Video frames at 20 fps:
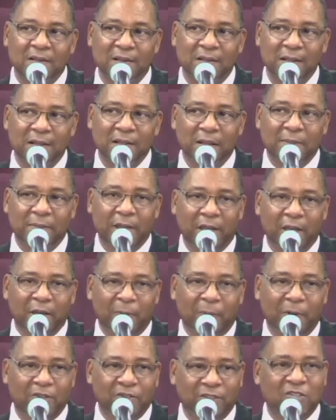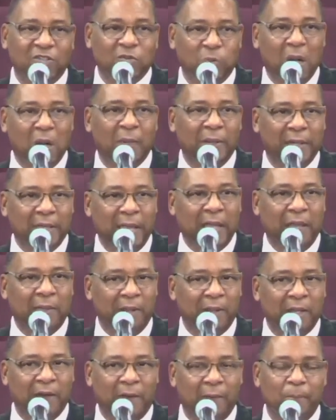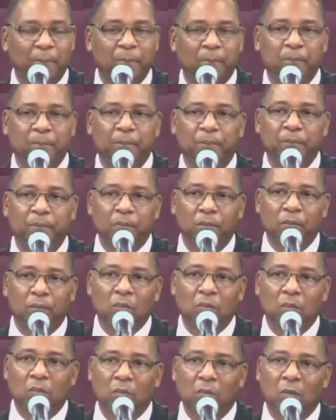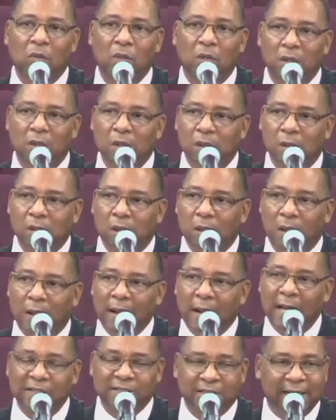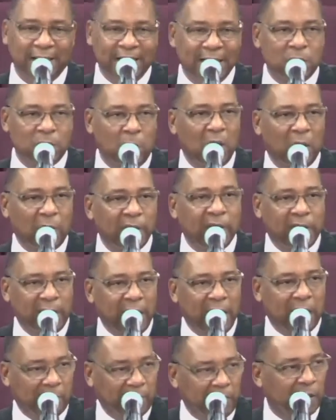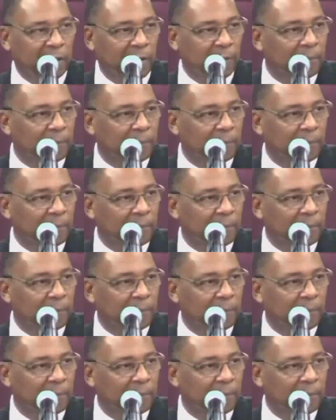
Let me help us. That's why we came here. Yes, sir. I said, that's why we came here